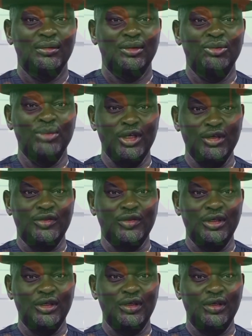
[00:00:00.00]
The
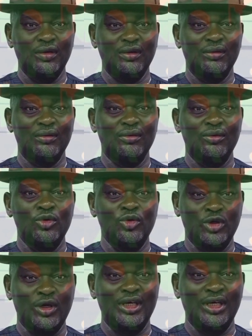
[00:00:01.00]
military
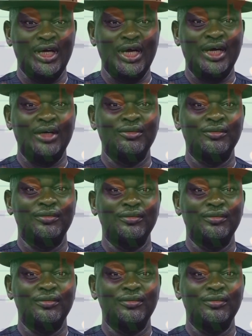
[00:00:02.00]
usually have